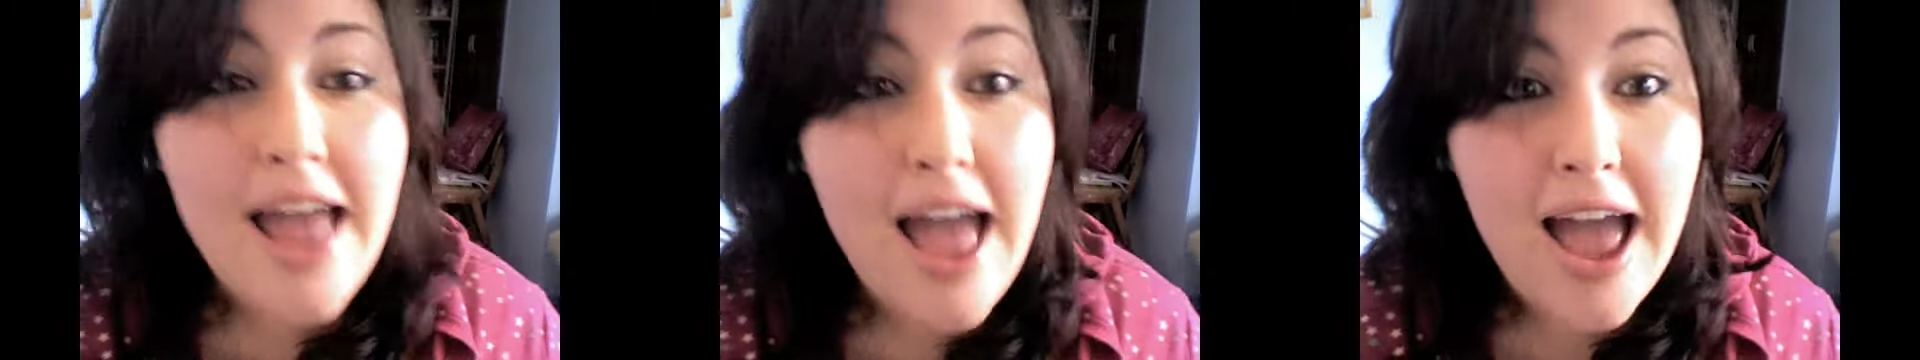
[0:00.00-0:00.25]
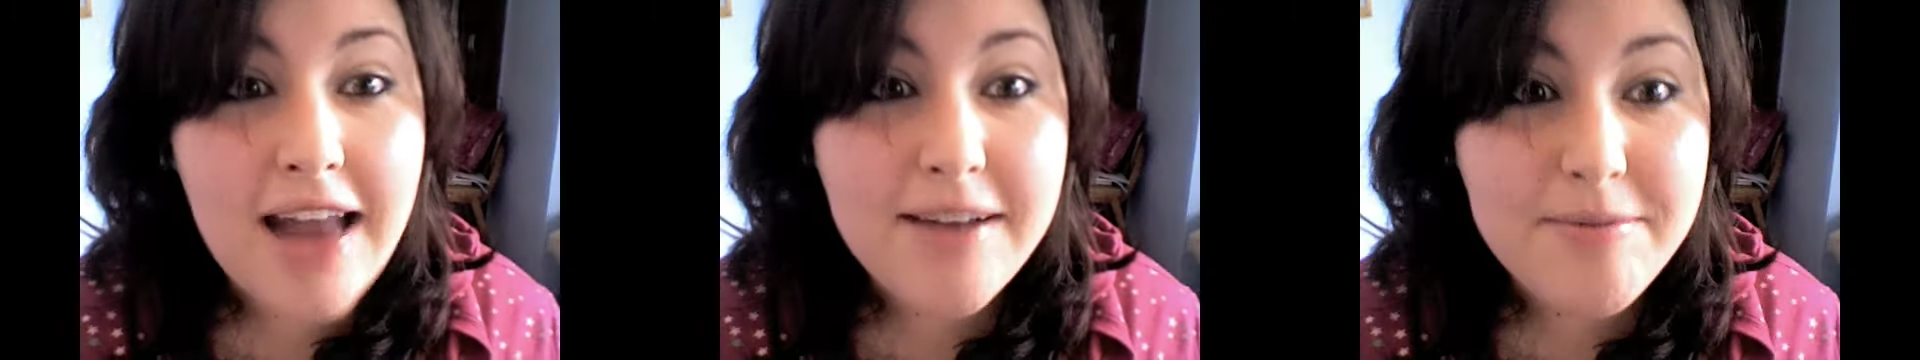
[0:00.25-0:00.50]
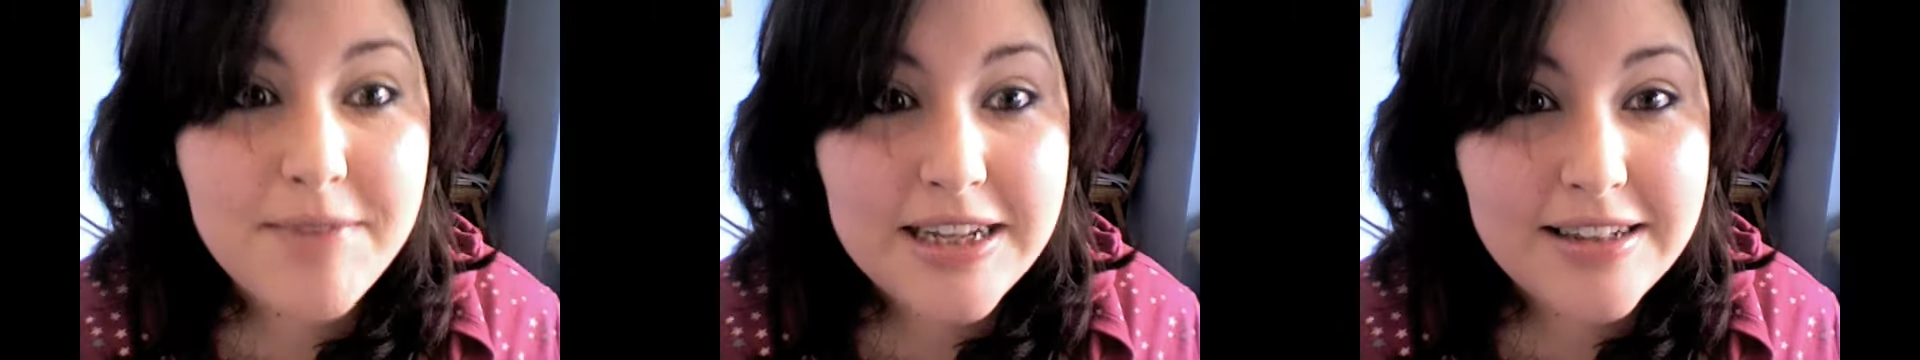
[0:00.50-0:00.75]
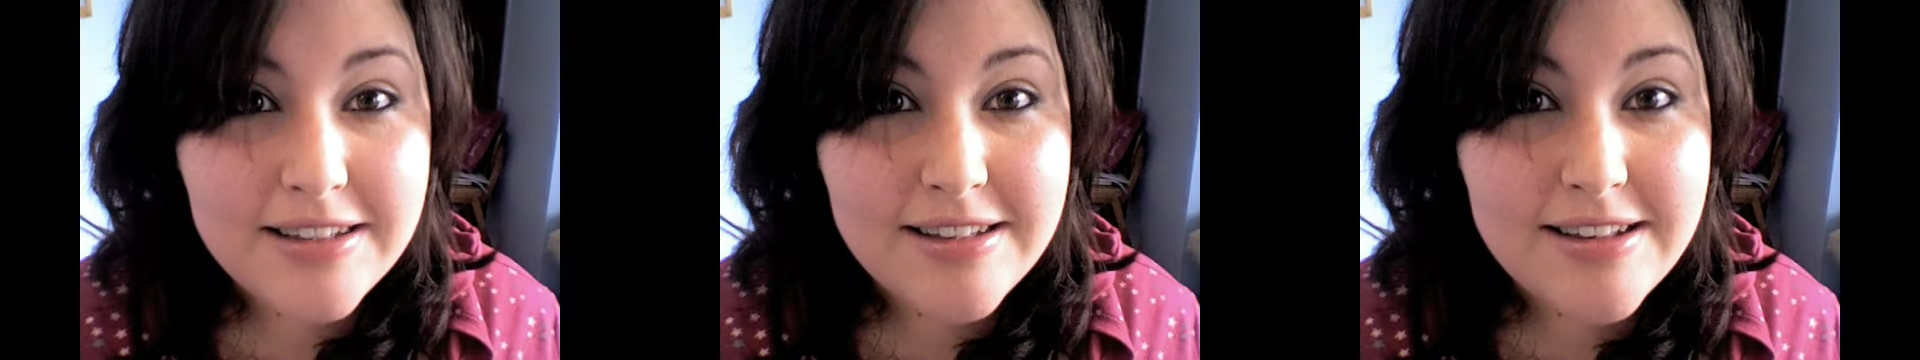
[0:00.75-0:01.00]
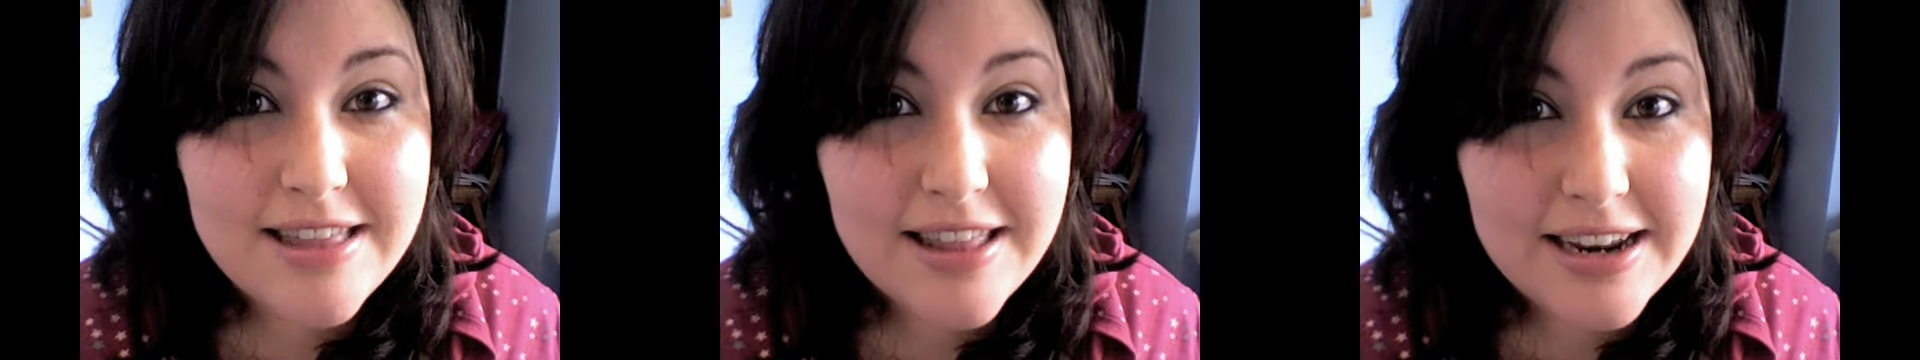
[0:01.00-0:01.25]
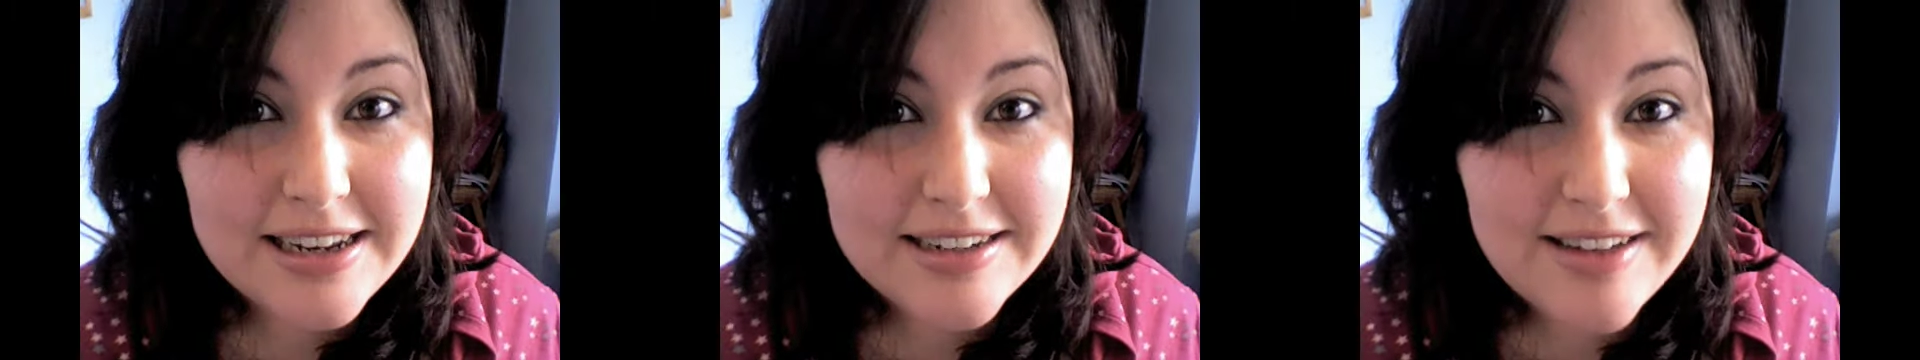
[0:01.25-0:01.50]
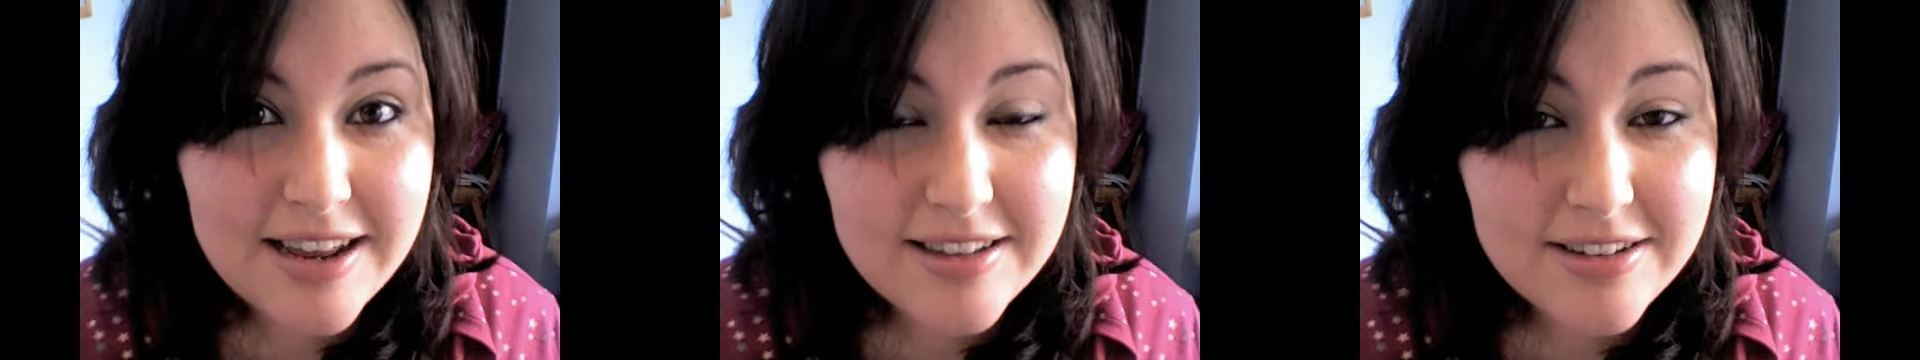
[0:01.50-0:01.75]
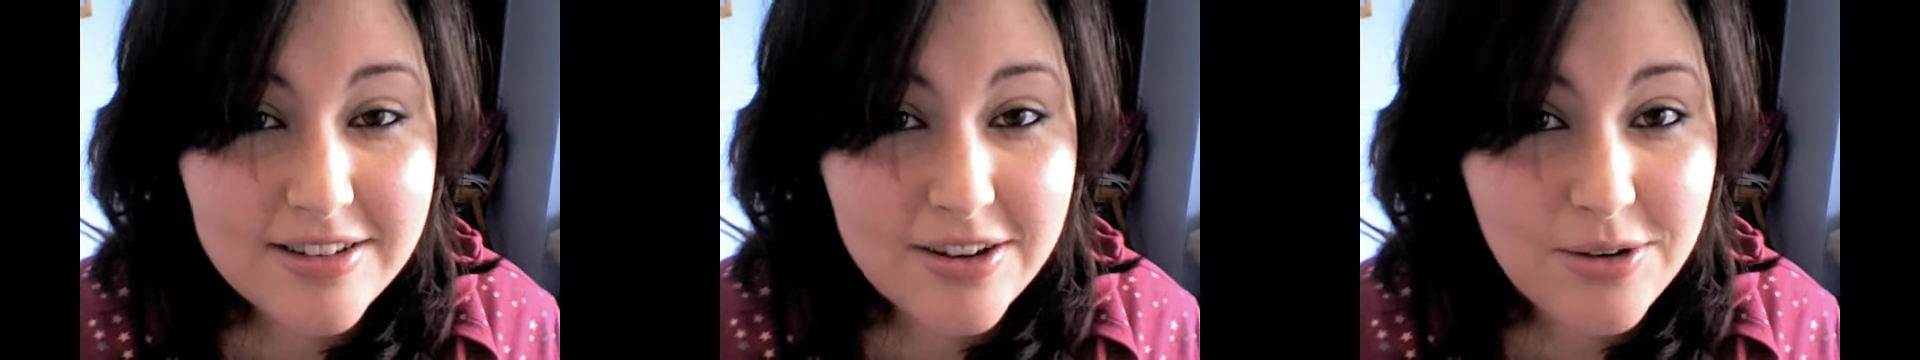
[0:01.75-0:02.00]
And it means that I can take
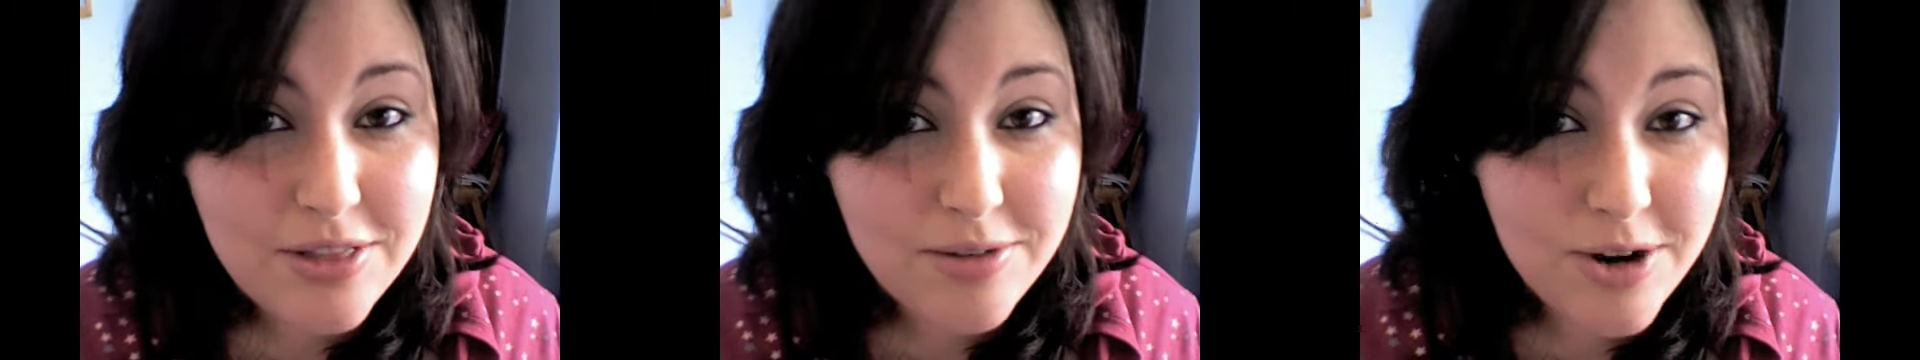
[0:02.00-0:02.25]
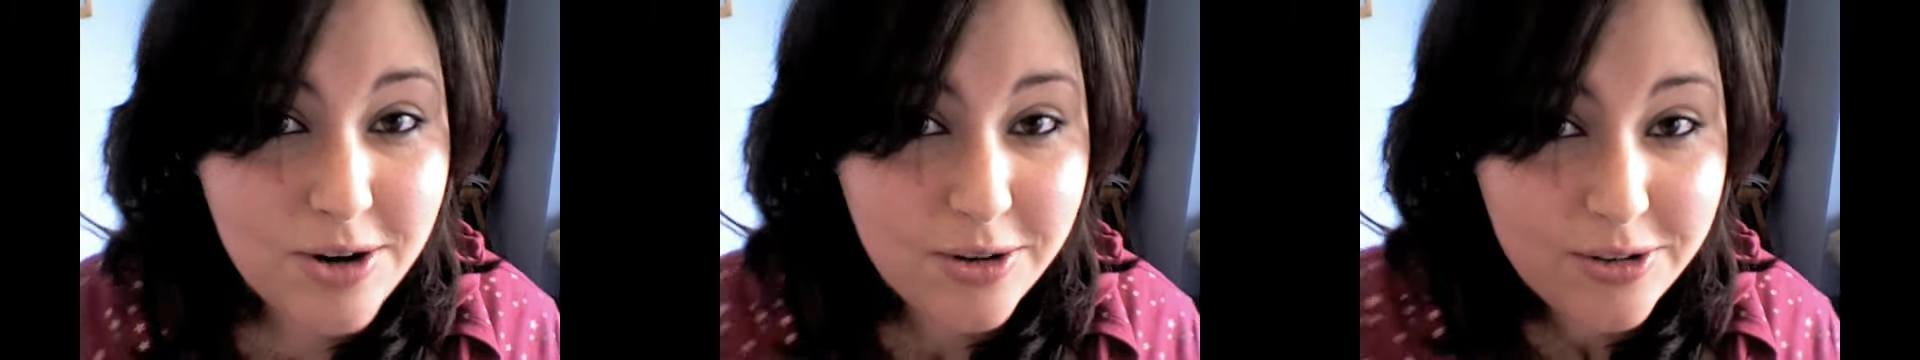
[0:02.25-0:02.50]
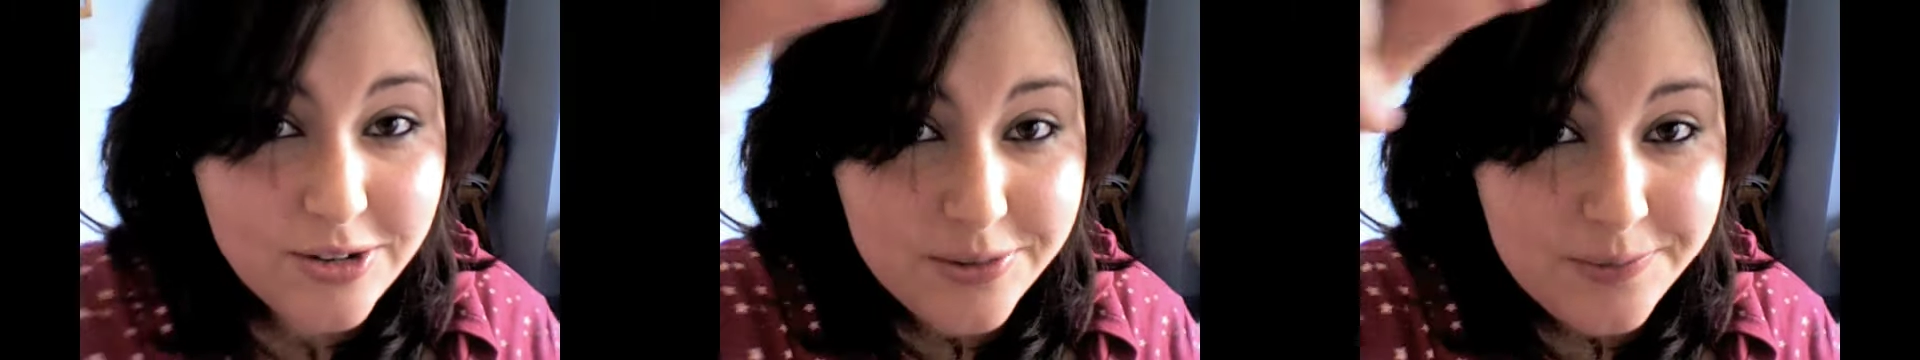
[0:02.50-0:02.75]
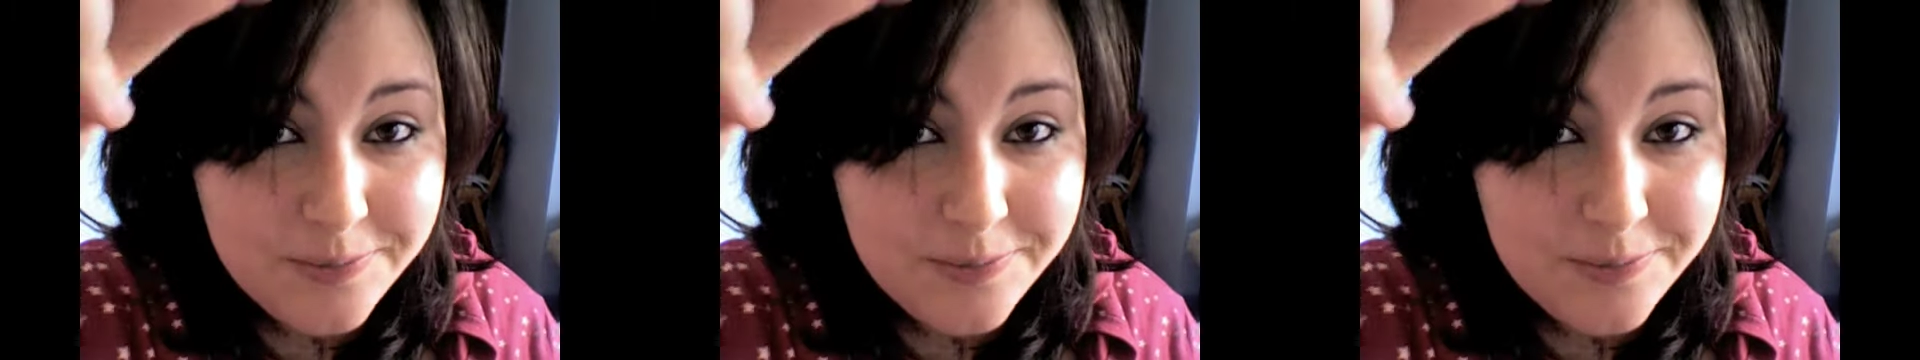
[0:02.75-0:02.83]
this show on the road.